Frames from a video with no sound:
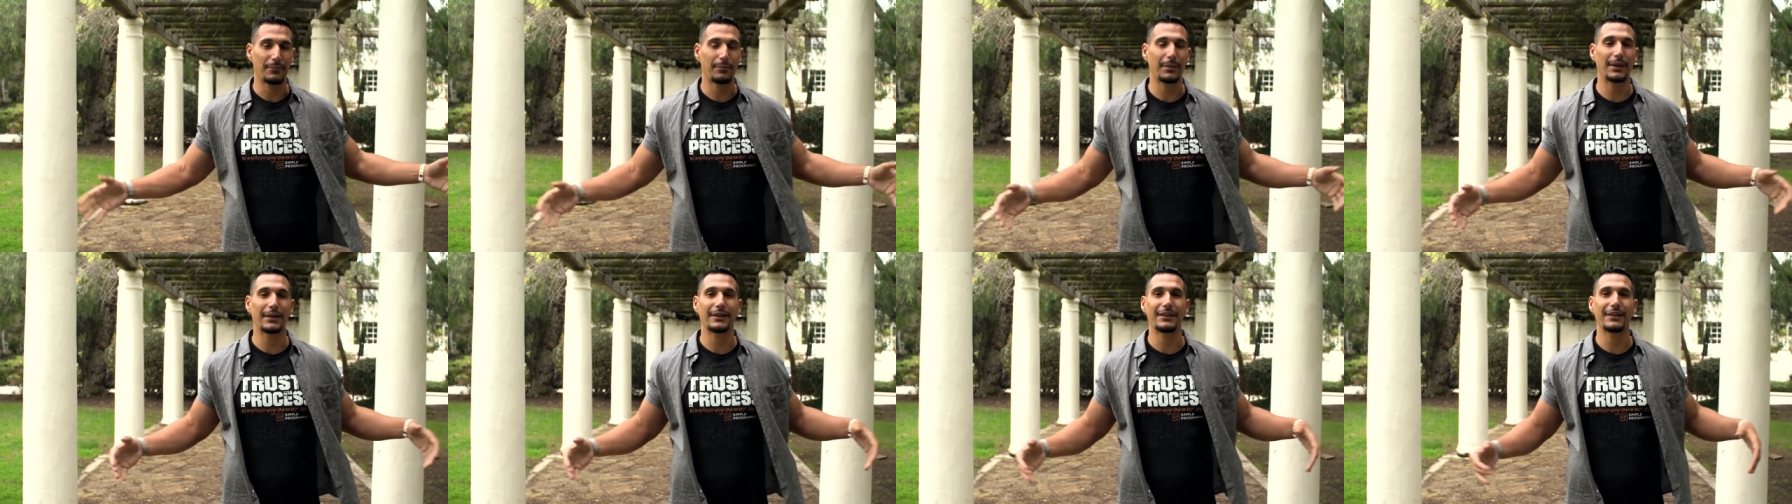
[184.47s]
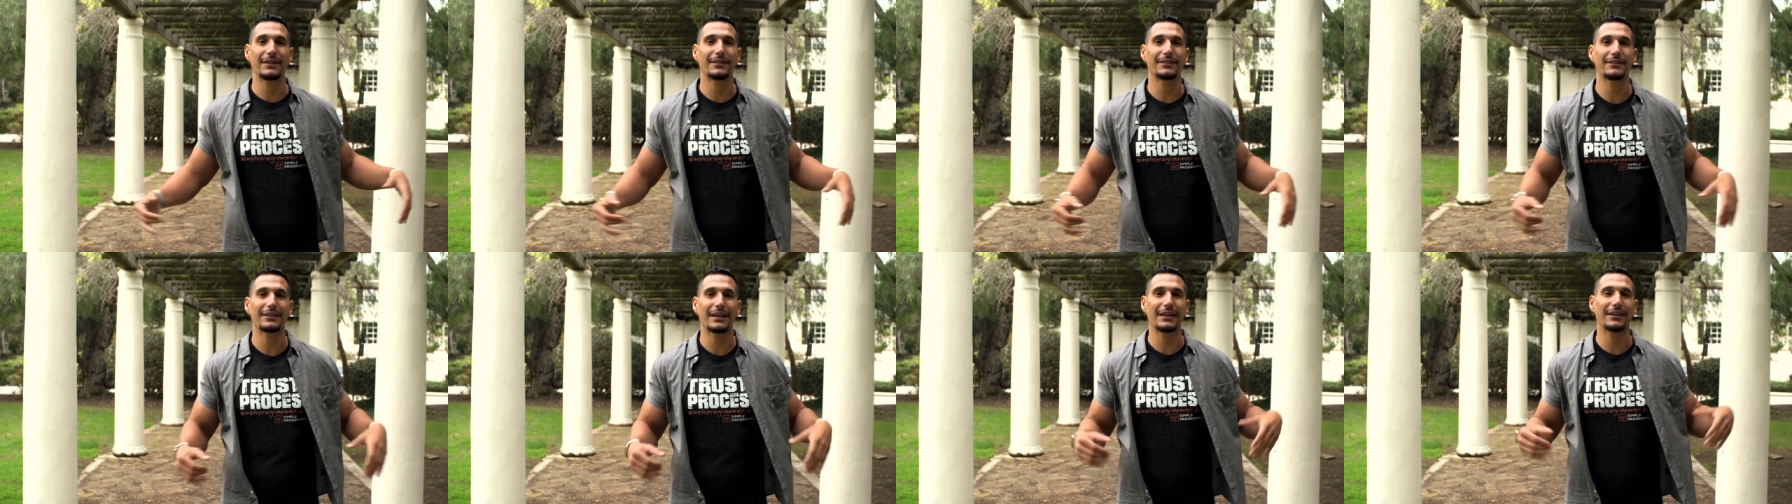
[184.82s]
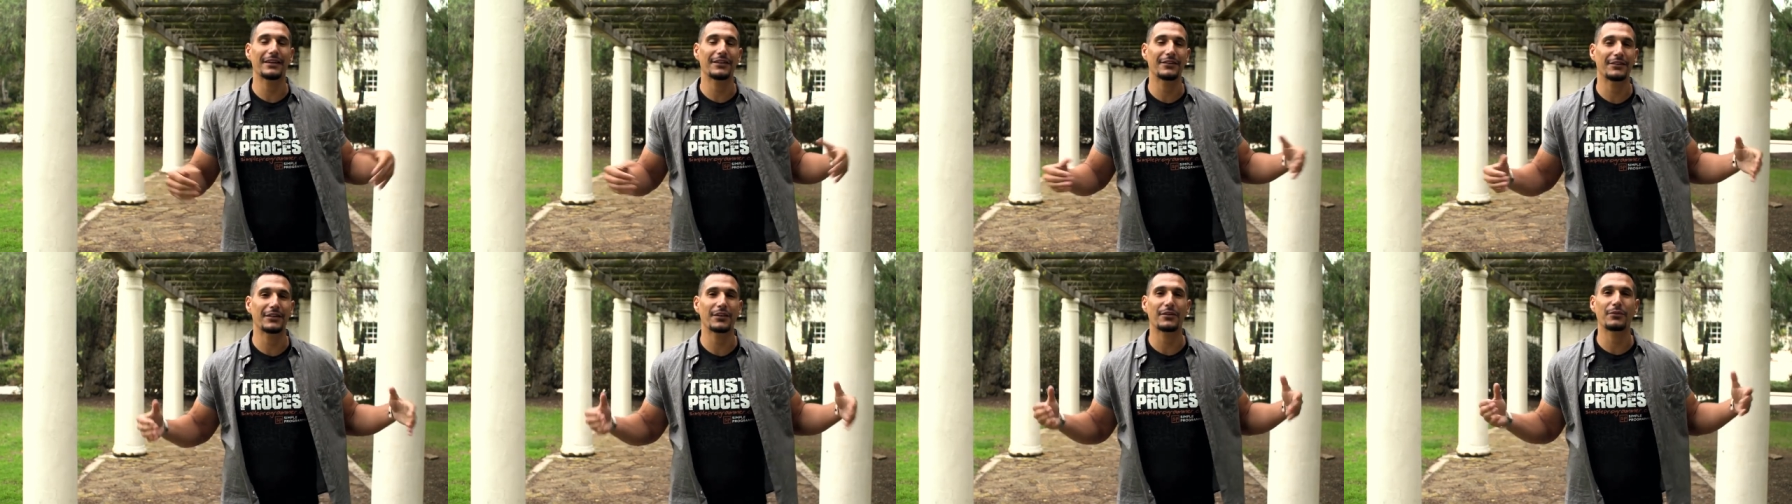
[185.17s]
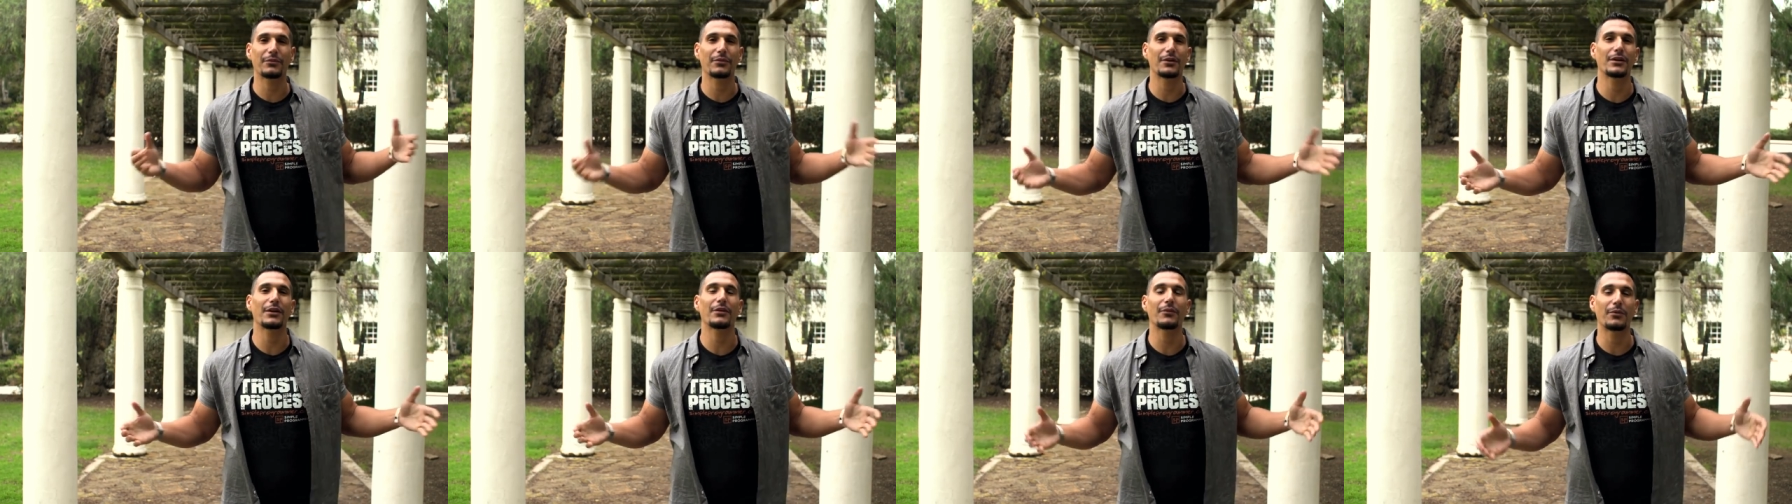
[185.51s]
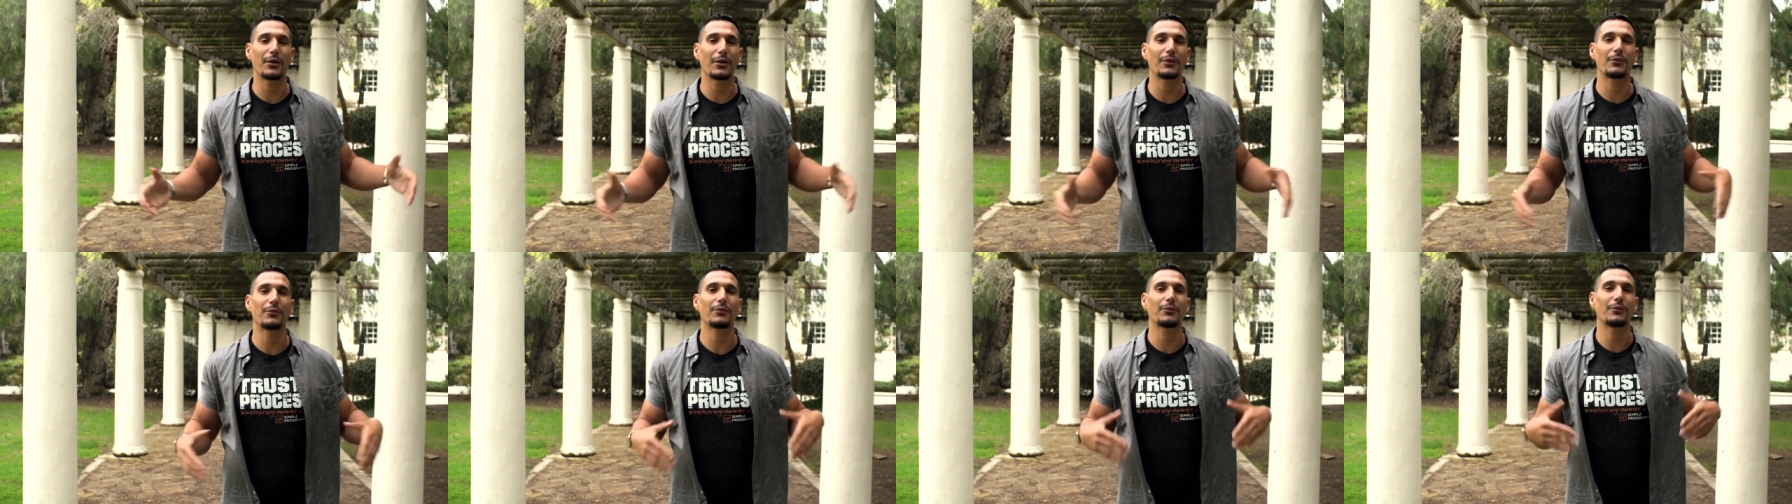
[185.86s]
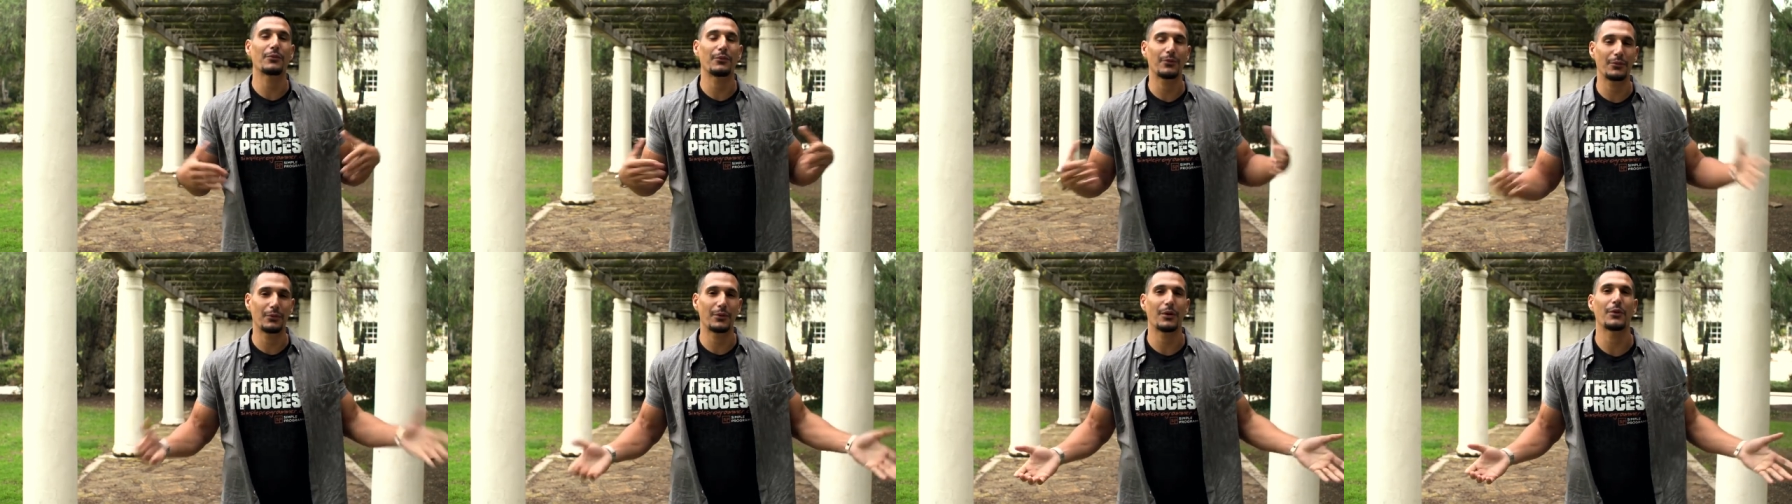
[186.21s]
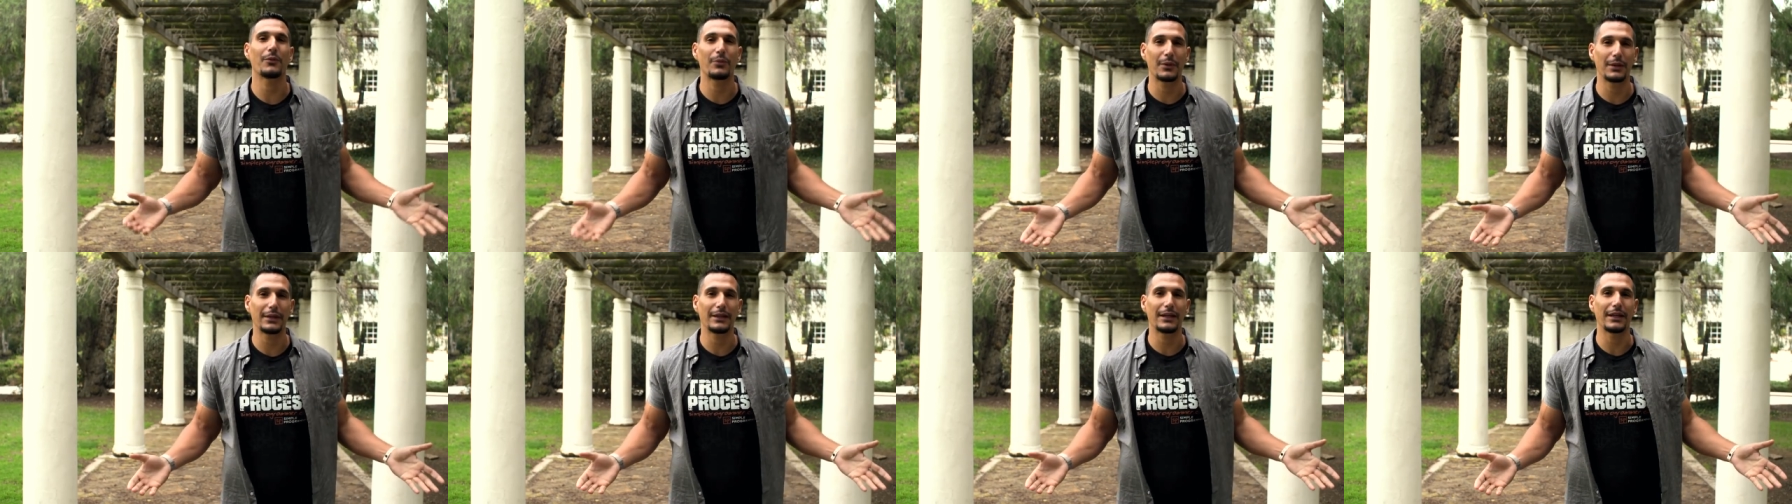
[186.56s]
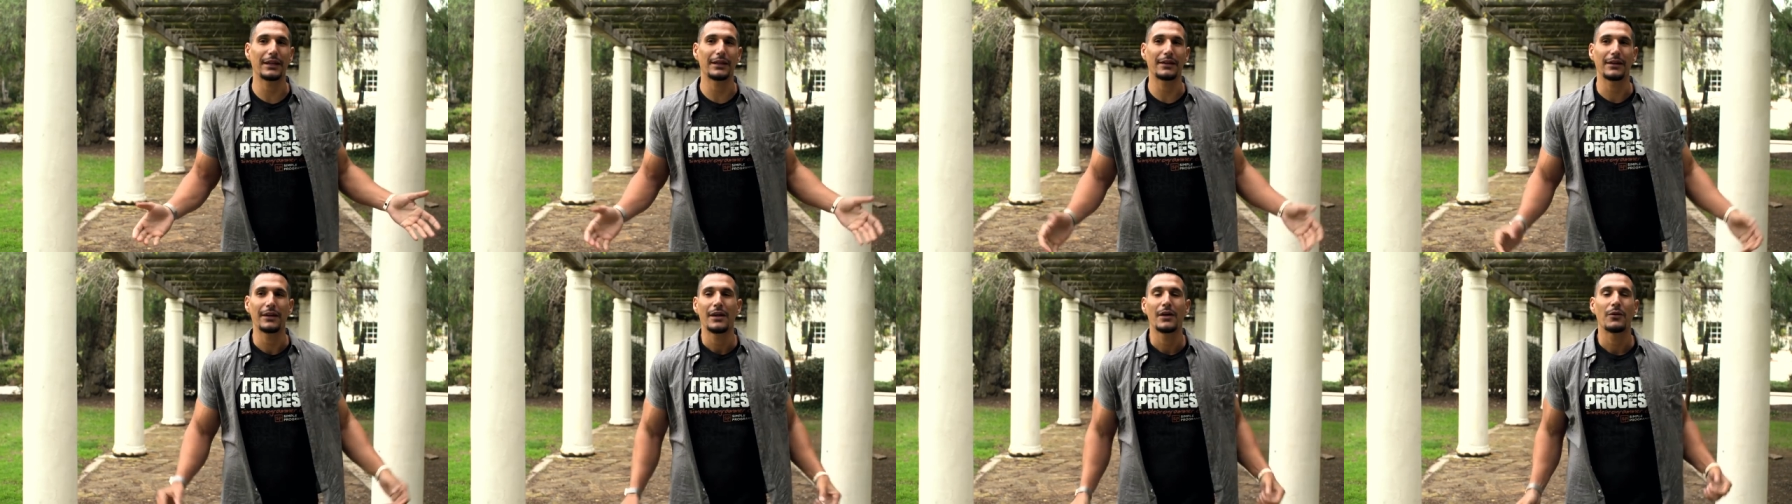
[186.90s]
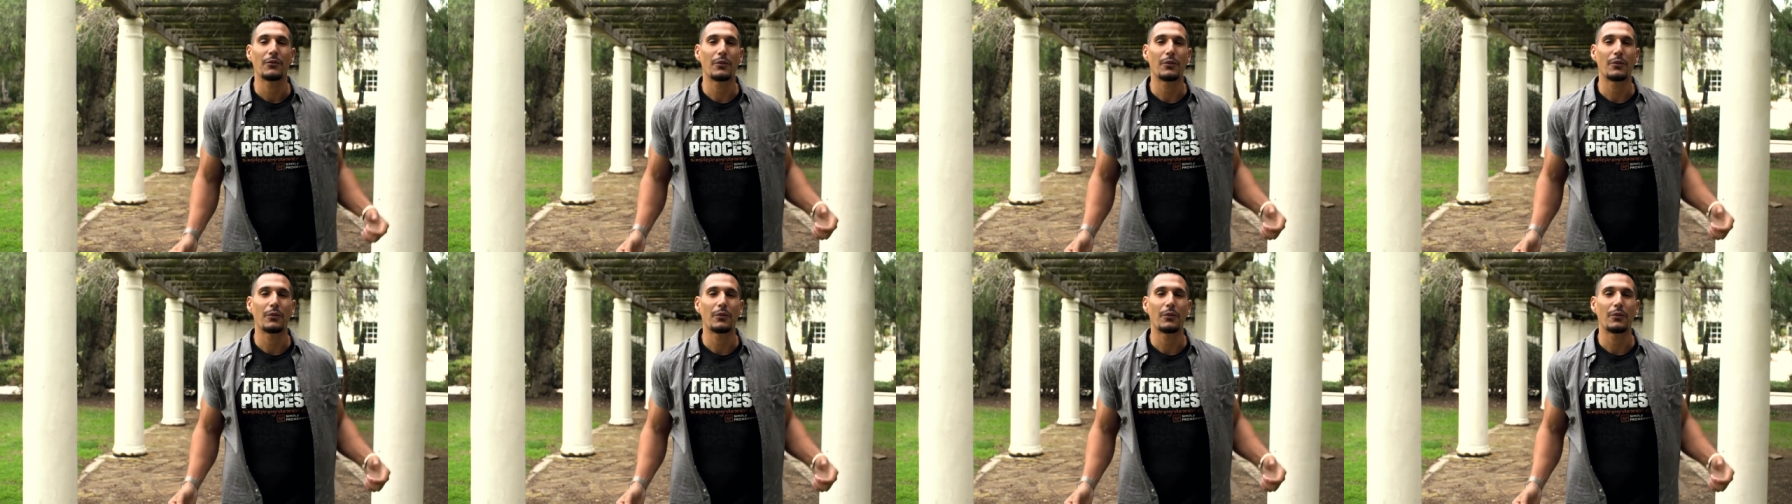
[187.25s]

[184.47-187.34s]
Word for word: but is that really what we need?